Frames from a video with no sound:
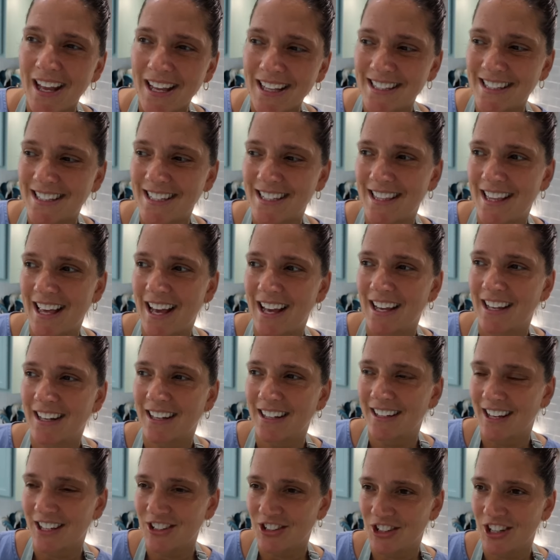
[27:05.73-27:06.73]
can see that
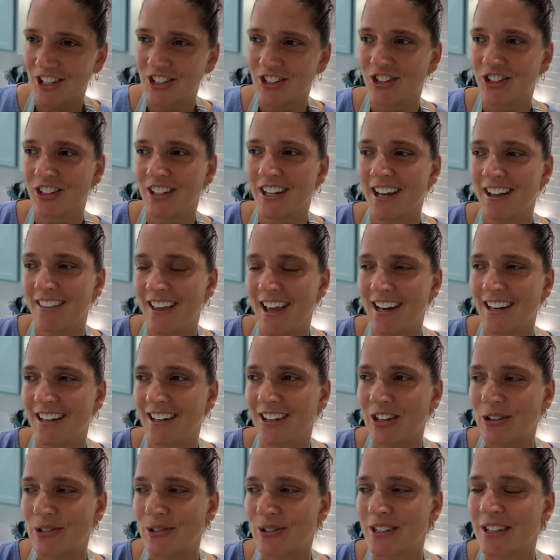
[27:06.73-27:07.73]
in a gesture like that it
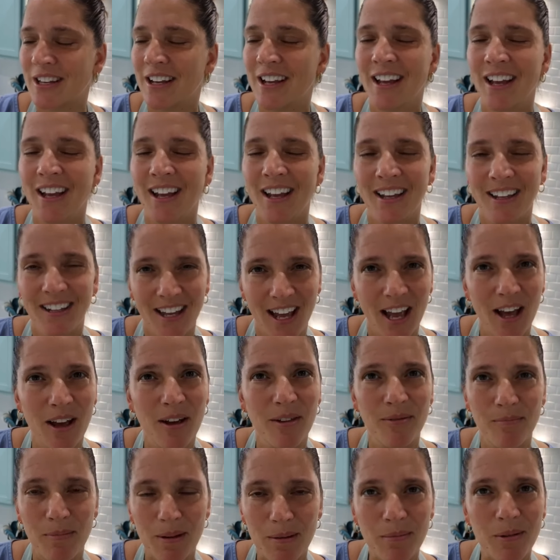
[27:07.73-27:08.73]
goes yeah
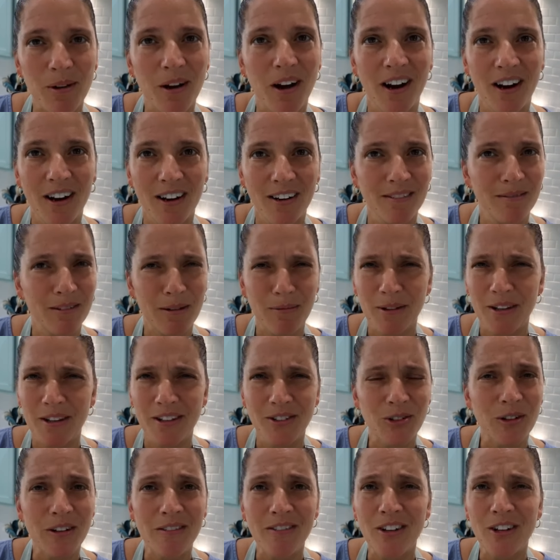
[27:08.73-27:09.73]
people are people that
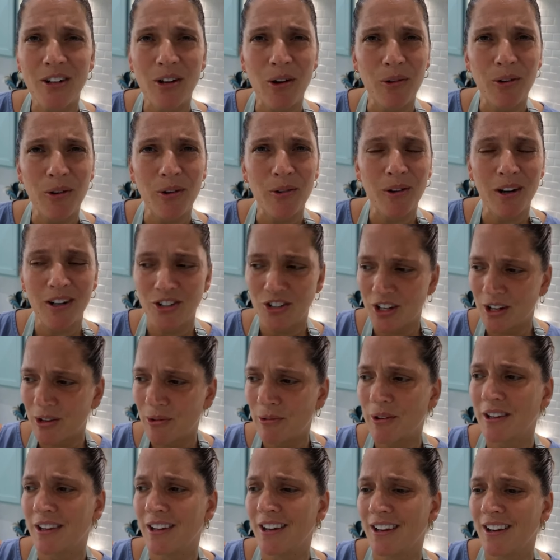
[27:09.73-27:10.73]
don't even know you are
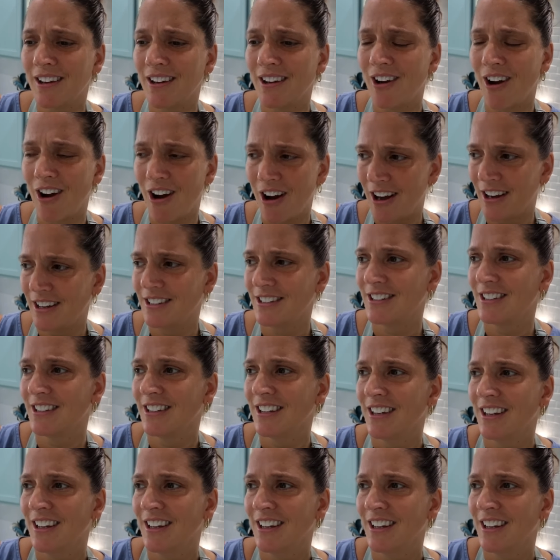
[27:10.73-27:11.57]
genuinely kind